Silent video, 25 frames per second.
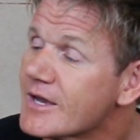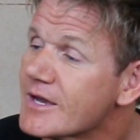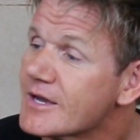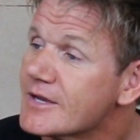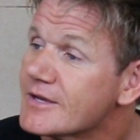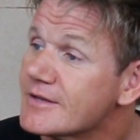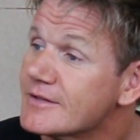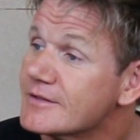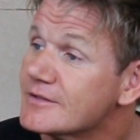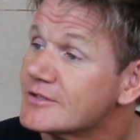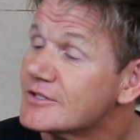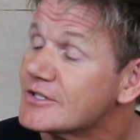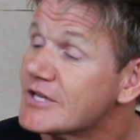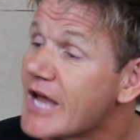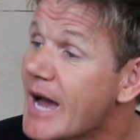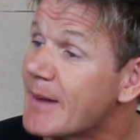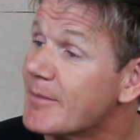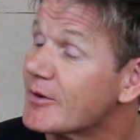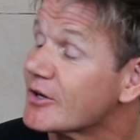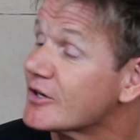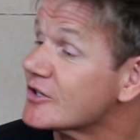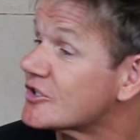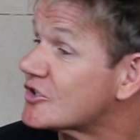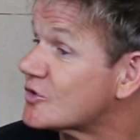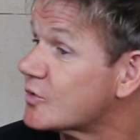
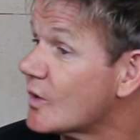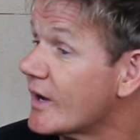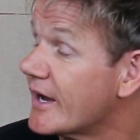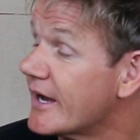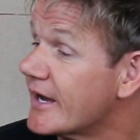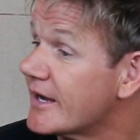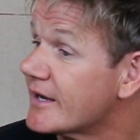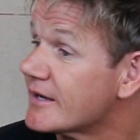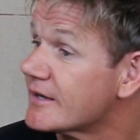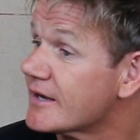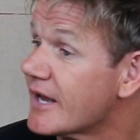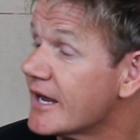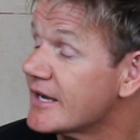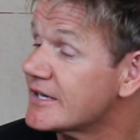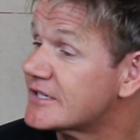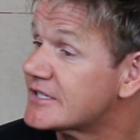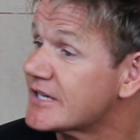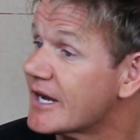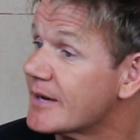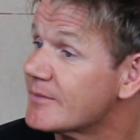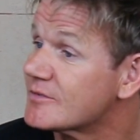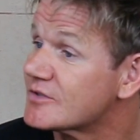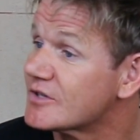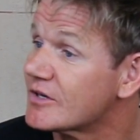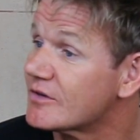going to swear in
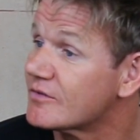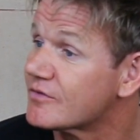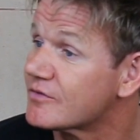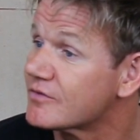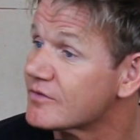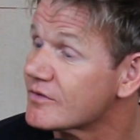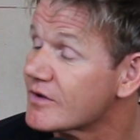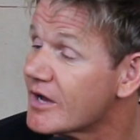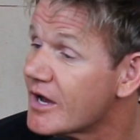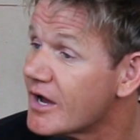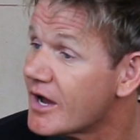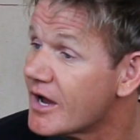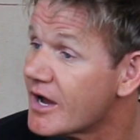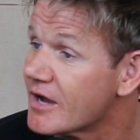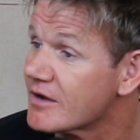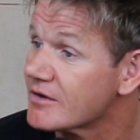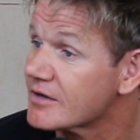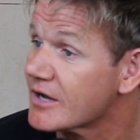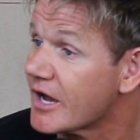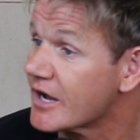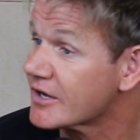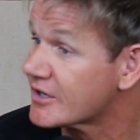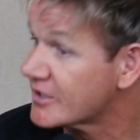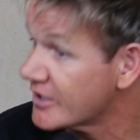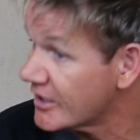terms of
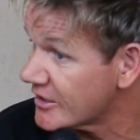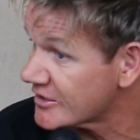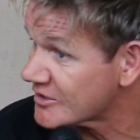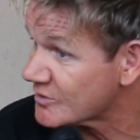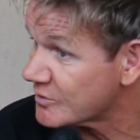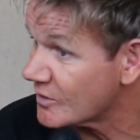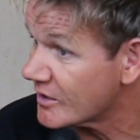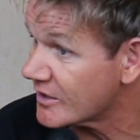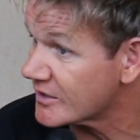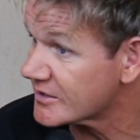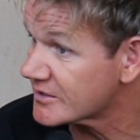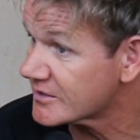a curse word.